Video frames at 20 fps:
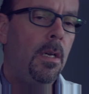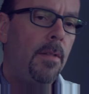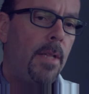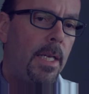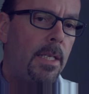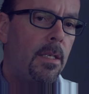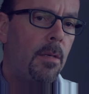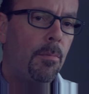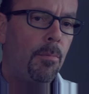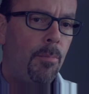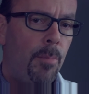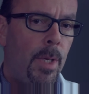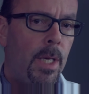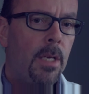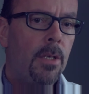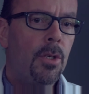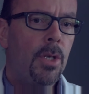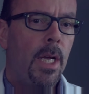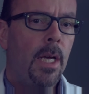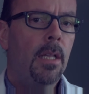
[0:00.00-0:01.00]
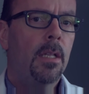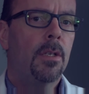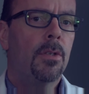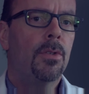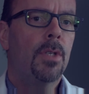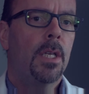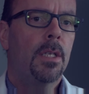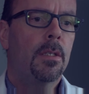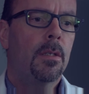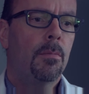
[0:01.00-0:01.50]
That's a big
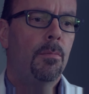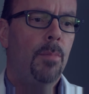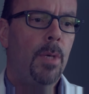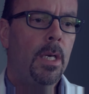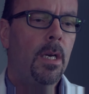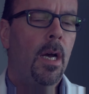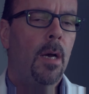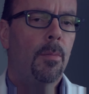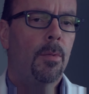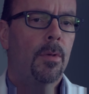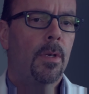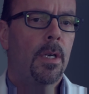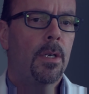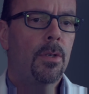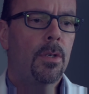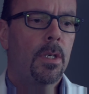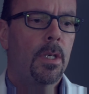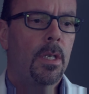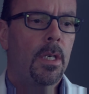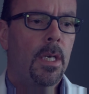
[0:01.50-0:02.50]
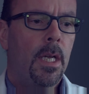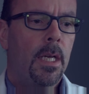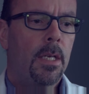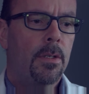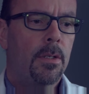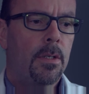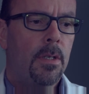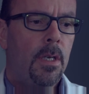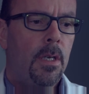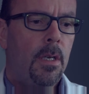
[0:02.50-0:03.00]
challenge. That's a big operation, and it
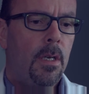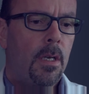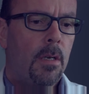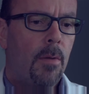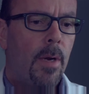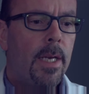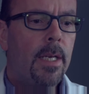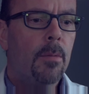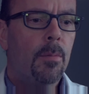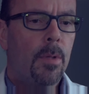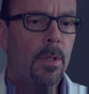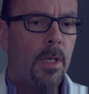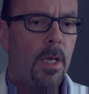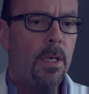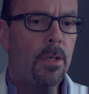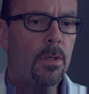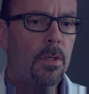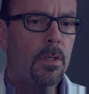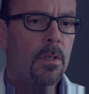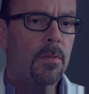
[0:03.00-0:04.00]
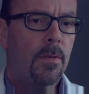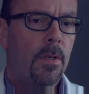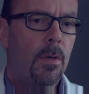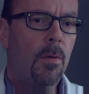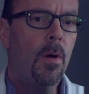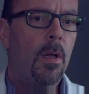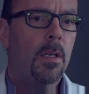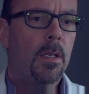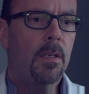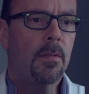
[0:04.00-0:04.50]
has great implications for
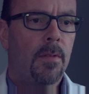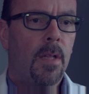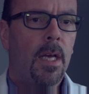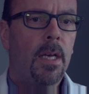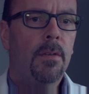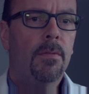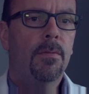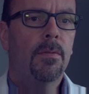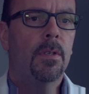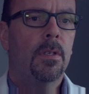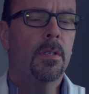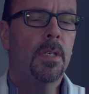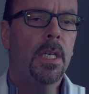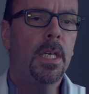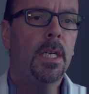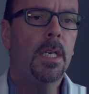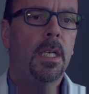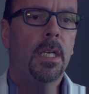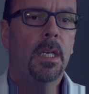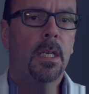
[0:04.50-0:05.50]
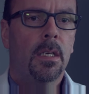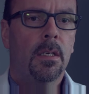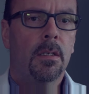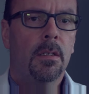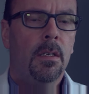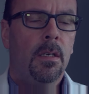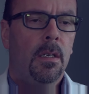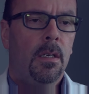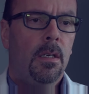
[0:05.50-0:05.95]
quality of life and eating and